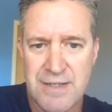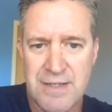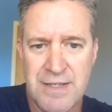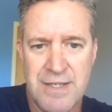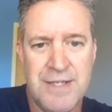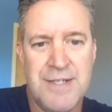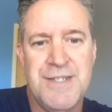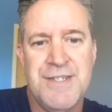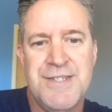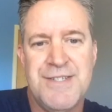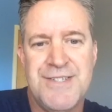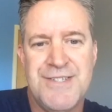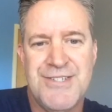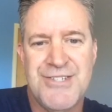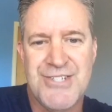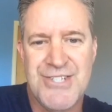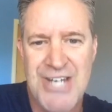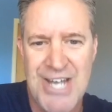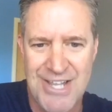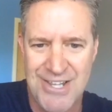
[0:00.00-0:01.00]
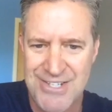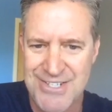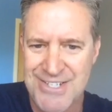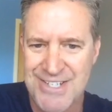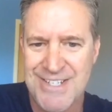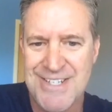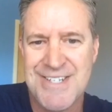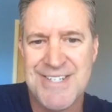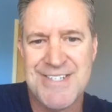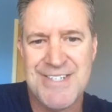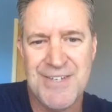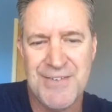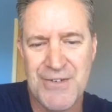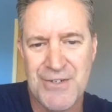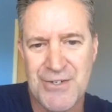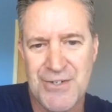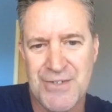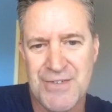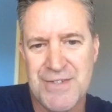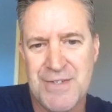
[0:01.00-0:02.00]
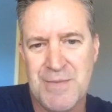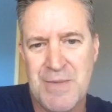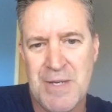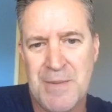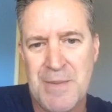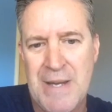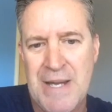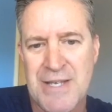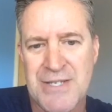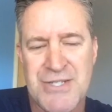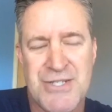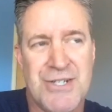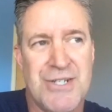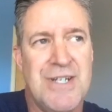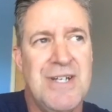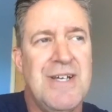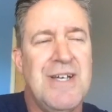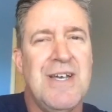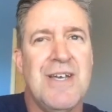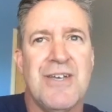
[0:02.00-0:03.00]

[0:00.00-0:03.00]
It is challenging. It is difficult to be a pastor.